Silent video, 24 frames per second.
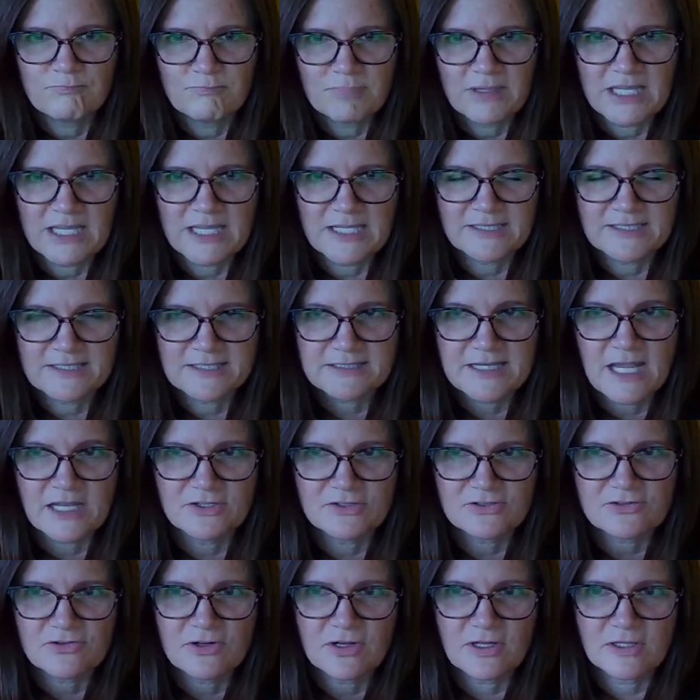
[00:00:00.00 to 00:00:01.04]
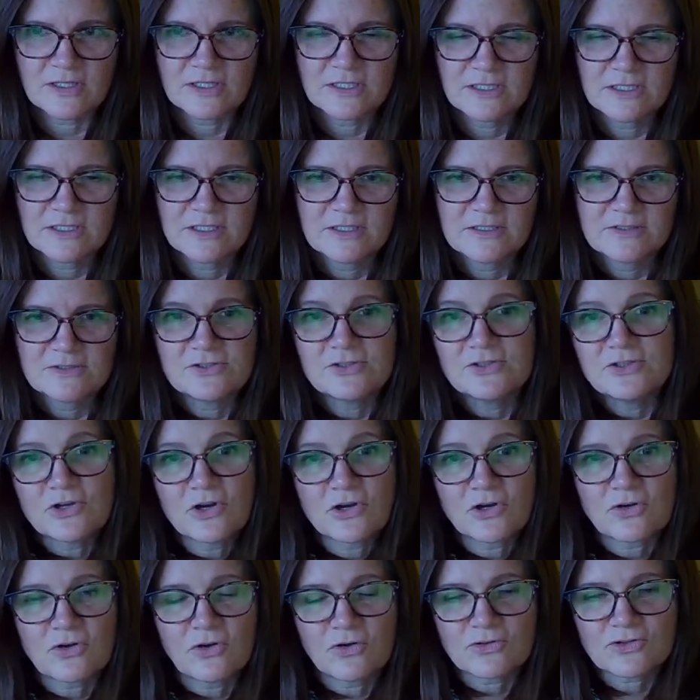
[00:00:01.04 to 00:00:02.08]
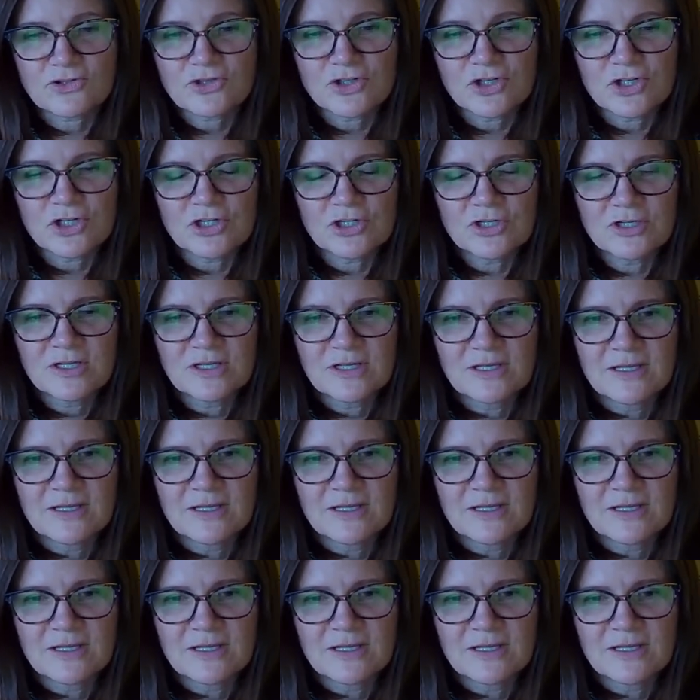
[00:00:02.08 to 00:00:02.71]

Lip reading: be central to your culture,